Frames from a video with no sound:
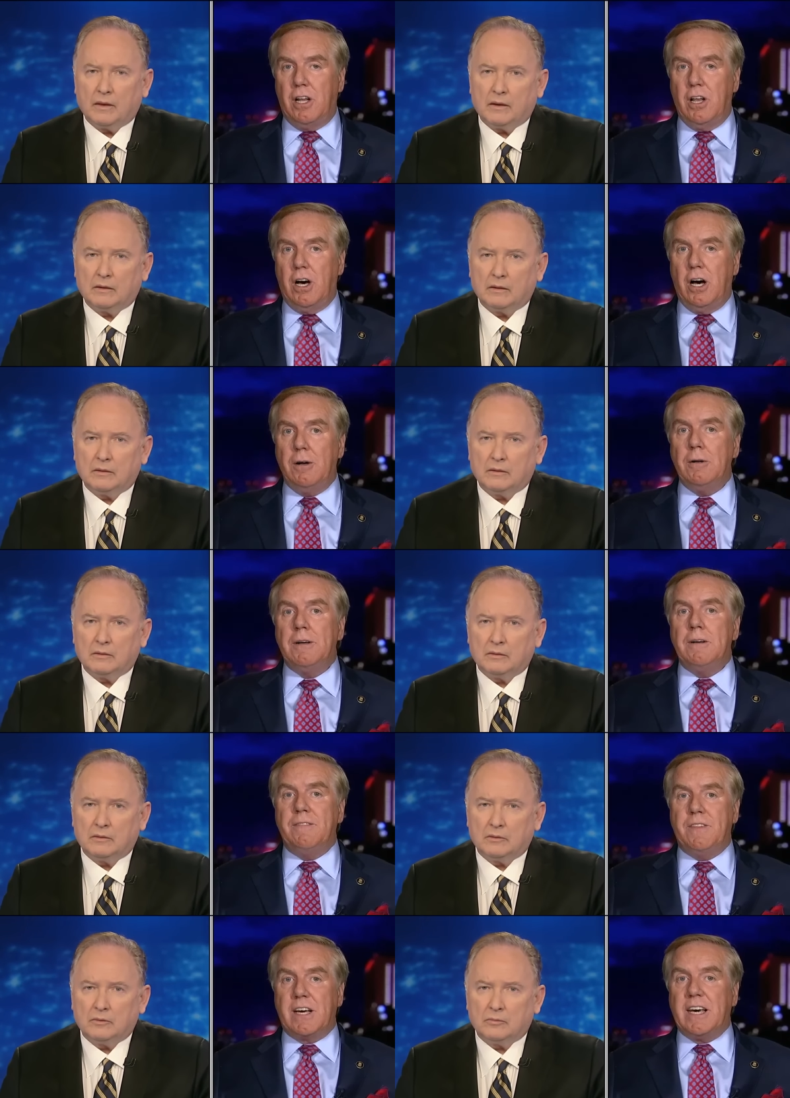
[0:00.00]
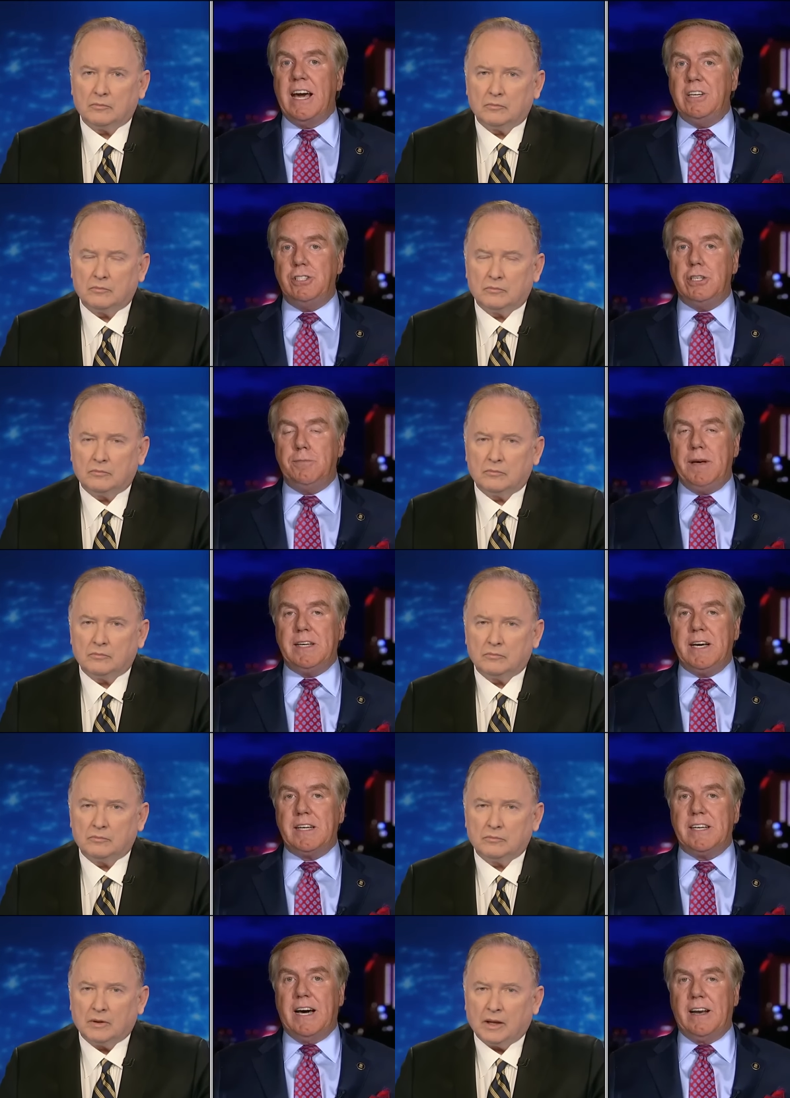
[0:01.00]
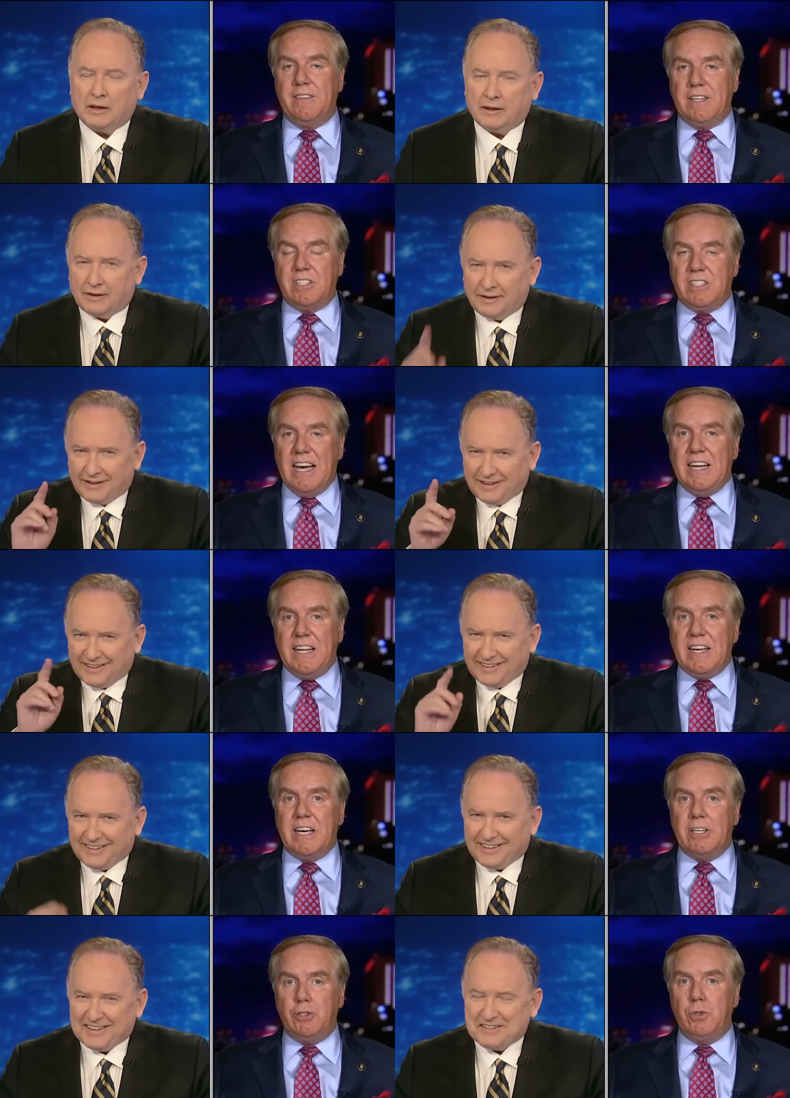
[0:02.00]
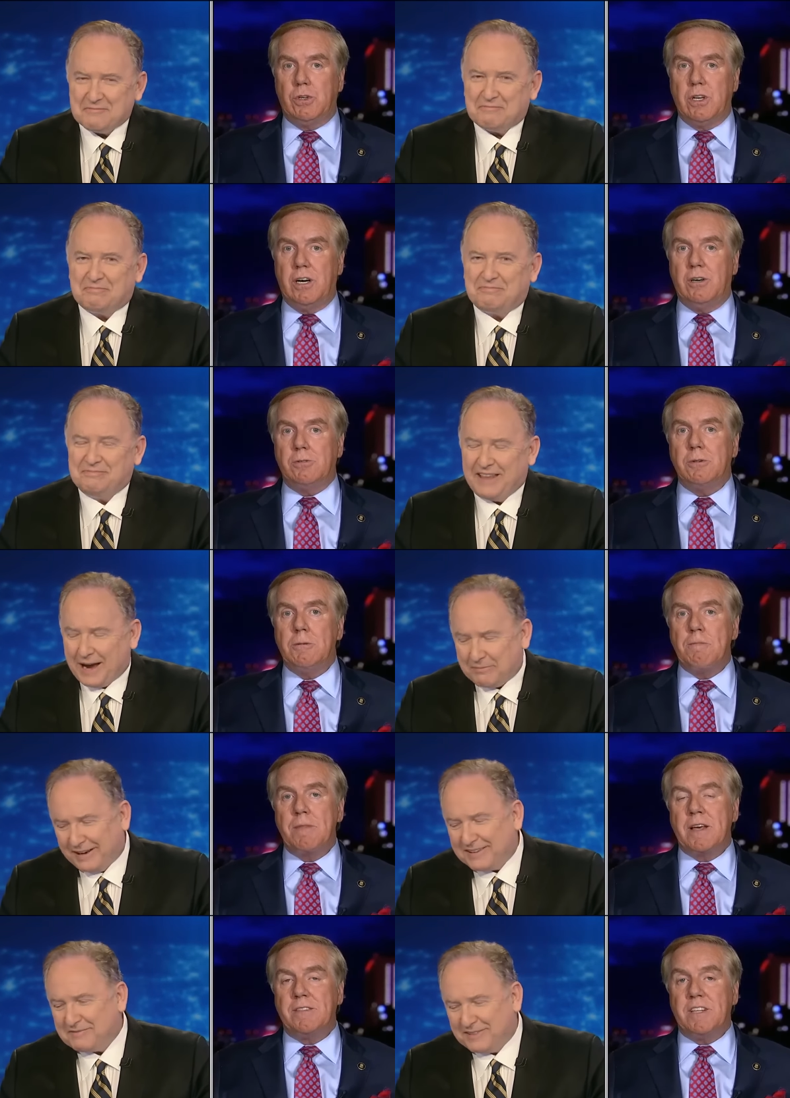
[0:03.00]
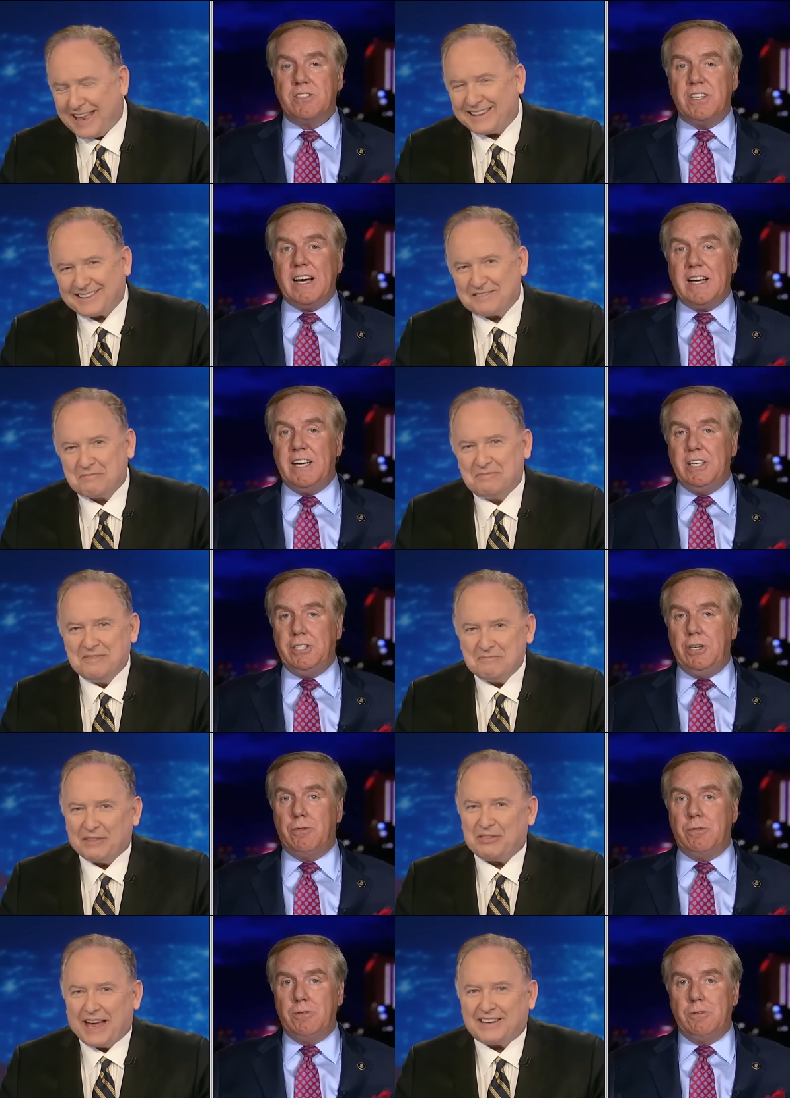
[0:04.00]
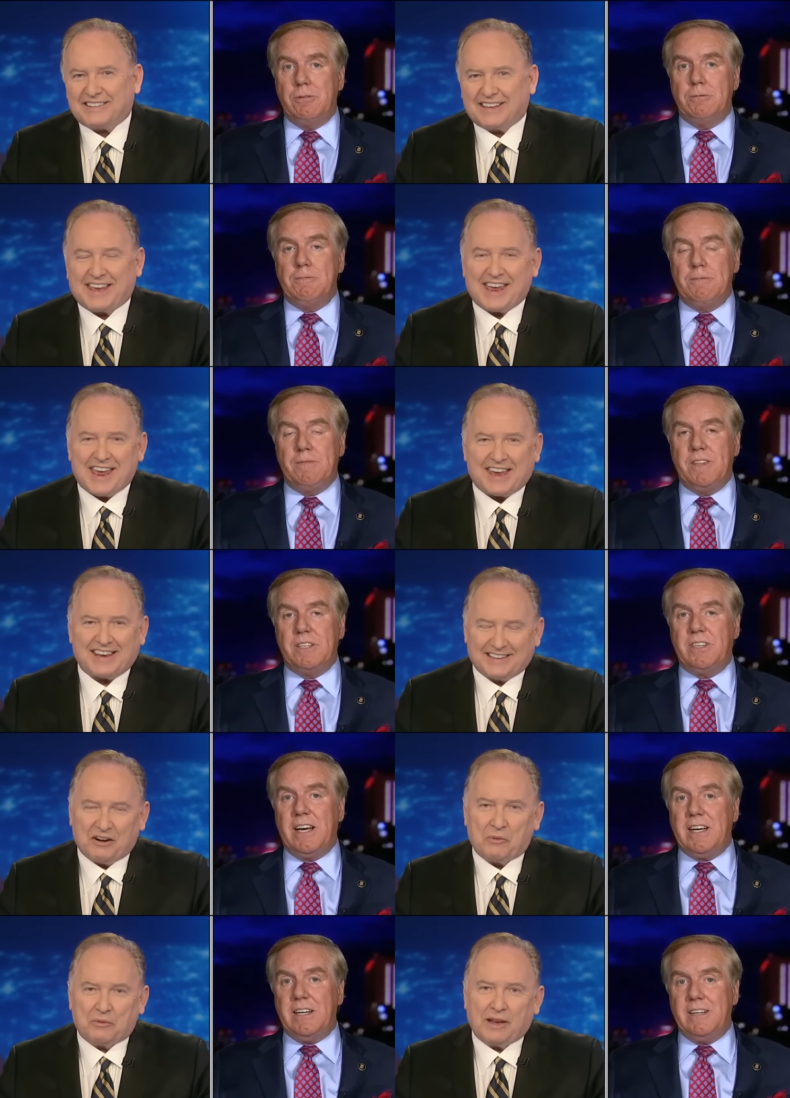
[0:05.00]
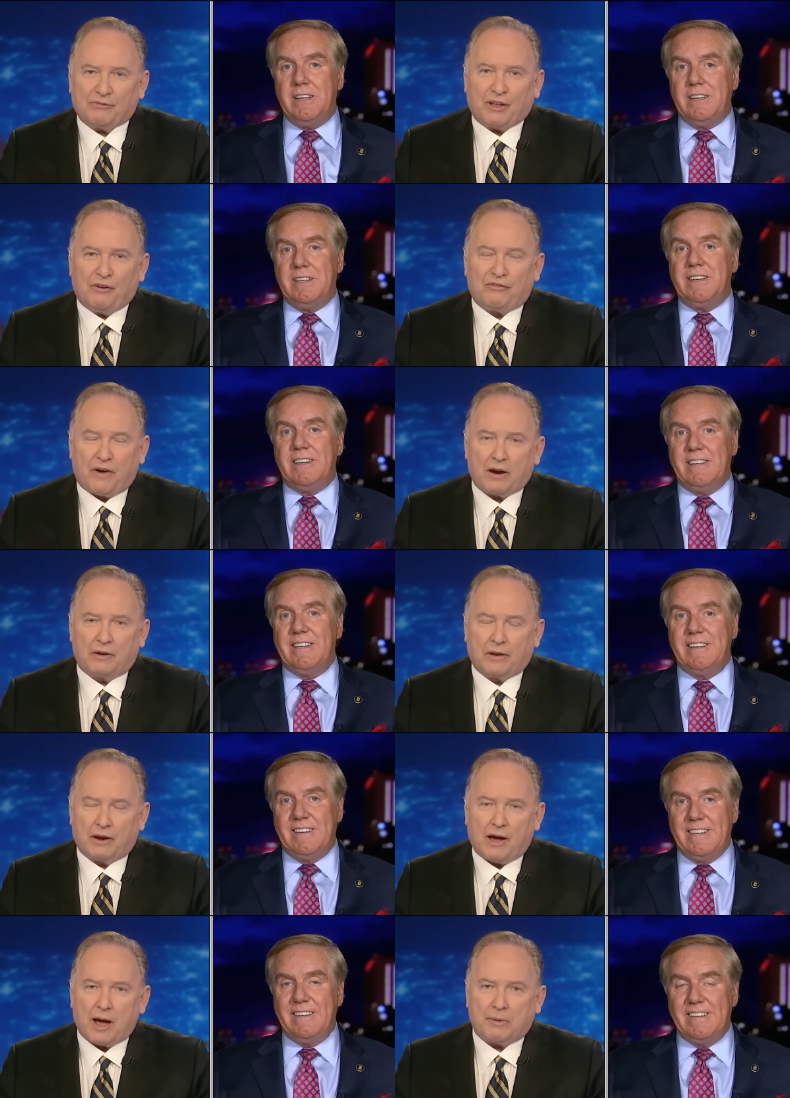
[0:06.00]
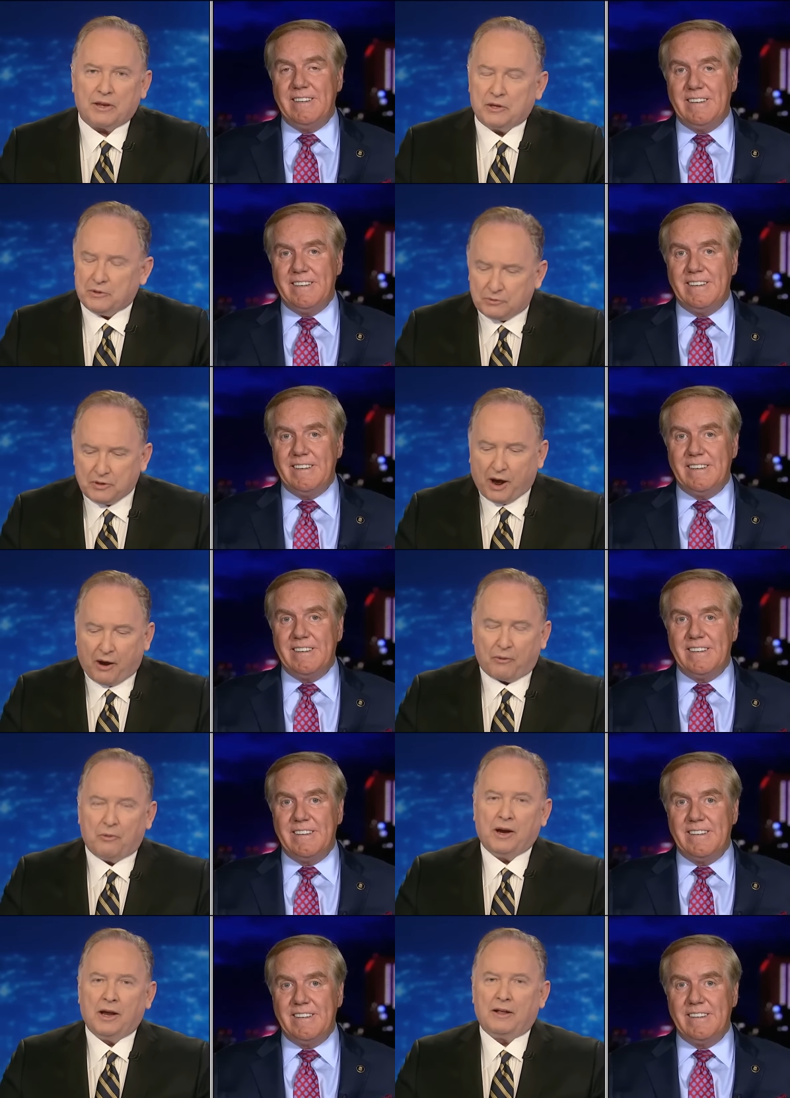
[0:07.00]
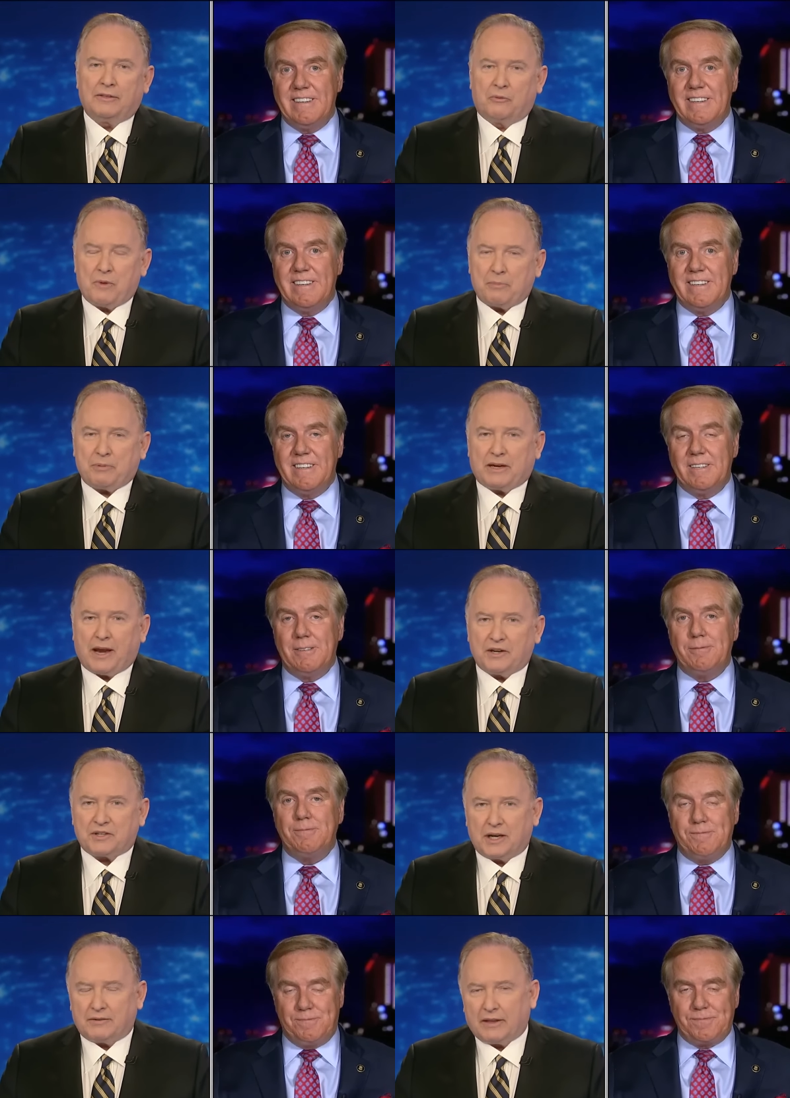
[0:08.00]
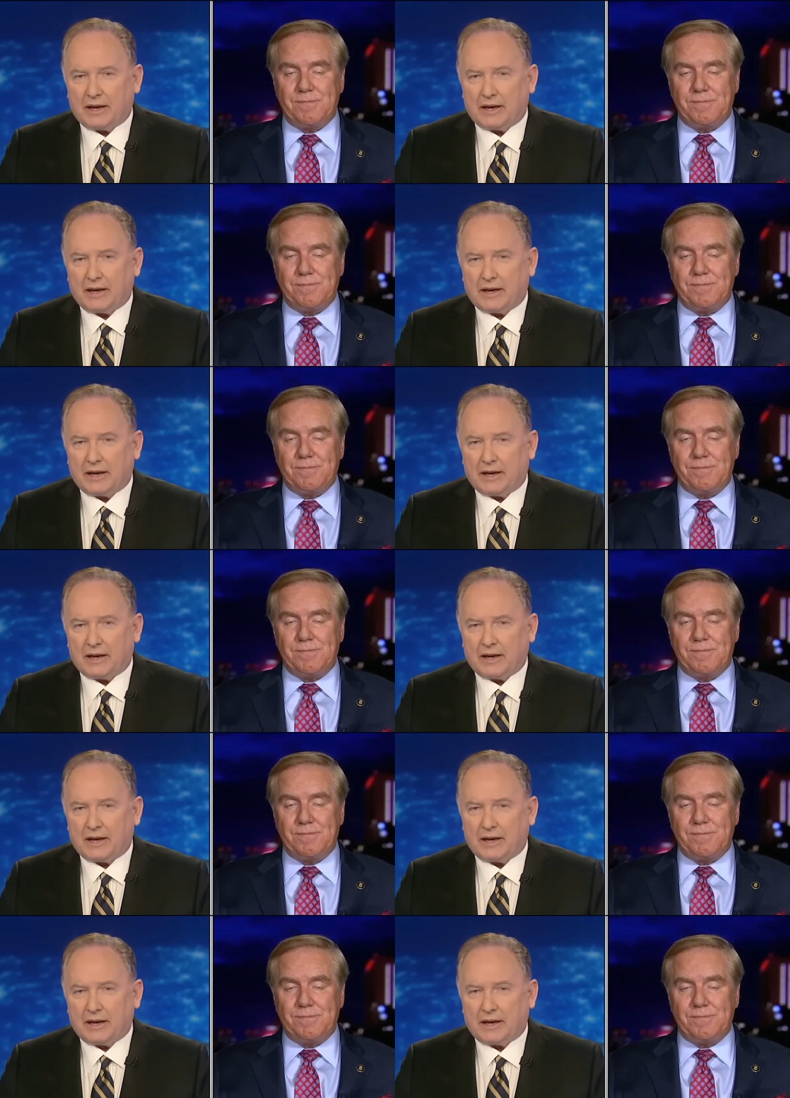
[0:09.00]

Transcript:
Speaker 1: law, the case should be kicked out on the standing issue alone. Yeah, but the second issue. But that's the key. The second,
Speaker 2: if they'll follow the law, but you know the reputation of the